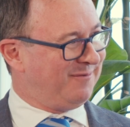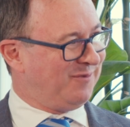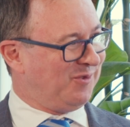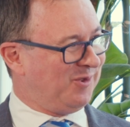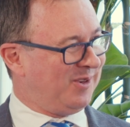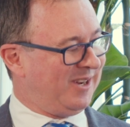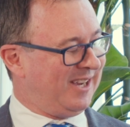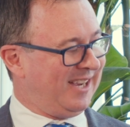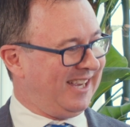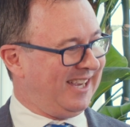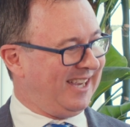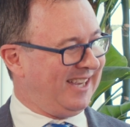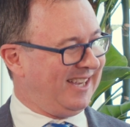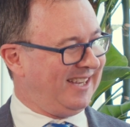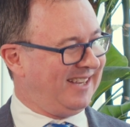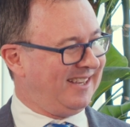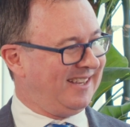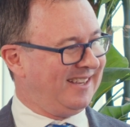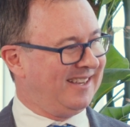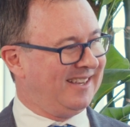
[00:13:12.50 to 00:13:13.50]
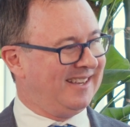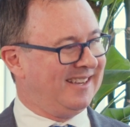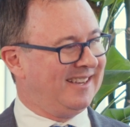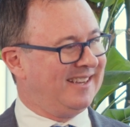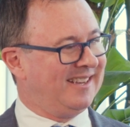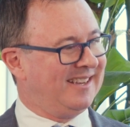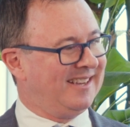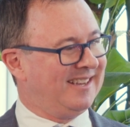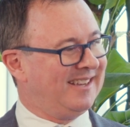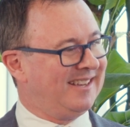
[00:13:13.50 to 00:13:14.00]
for
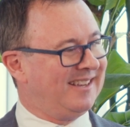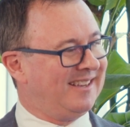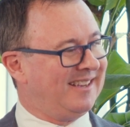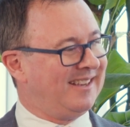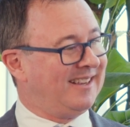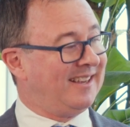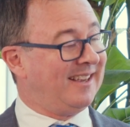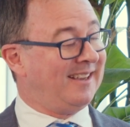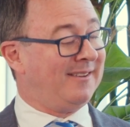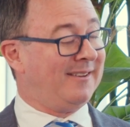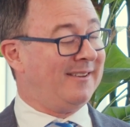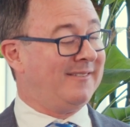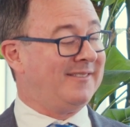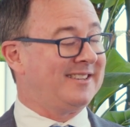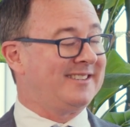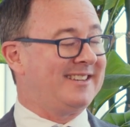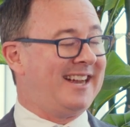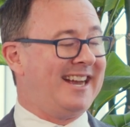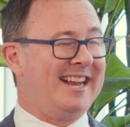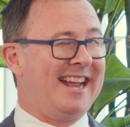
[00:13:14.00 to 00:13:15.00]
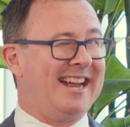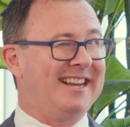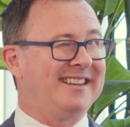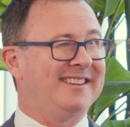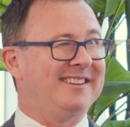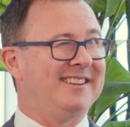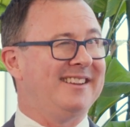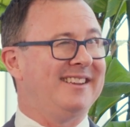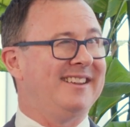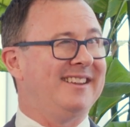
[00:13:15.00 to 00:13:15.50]
if a state
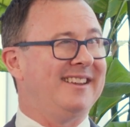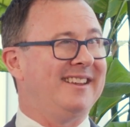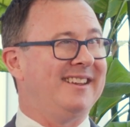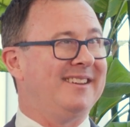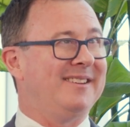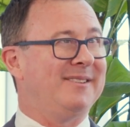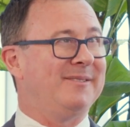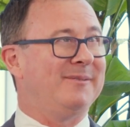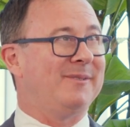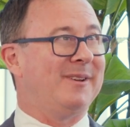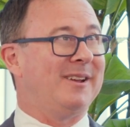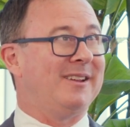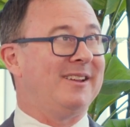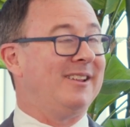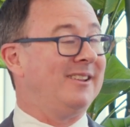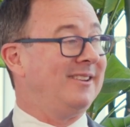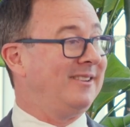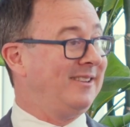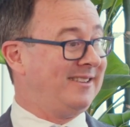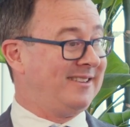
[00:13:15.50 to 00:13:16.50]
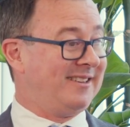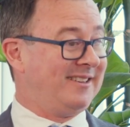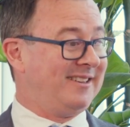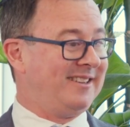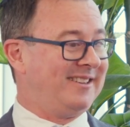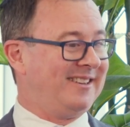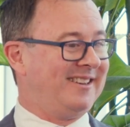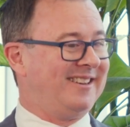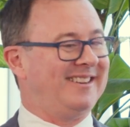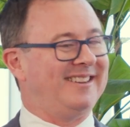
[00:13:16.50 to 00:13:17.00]
actor
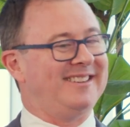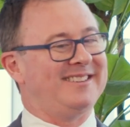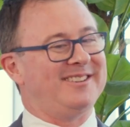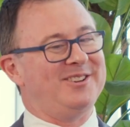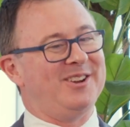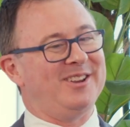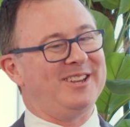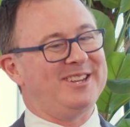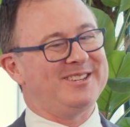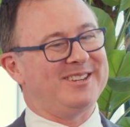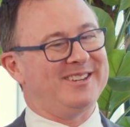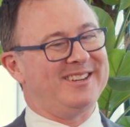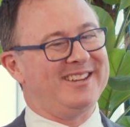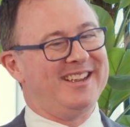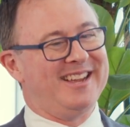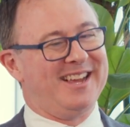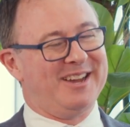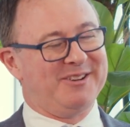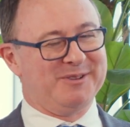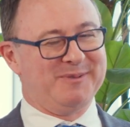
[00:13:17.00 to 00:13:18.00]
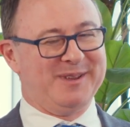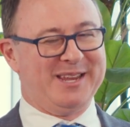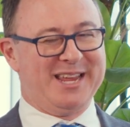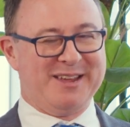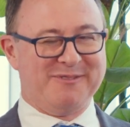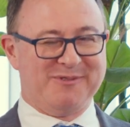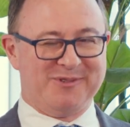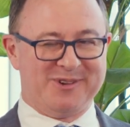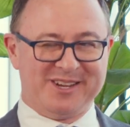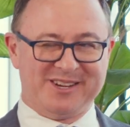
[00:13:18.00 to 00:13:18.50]
is a knowledge. I want to be
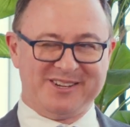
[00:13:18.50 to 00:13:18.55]
careful what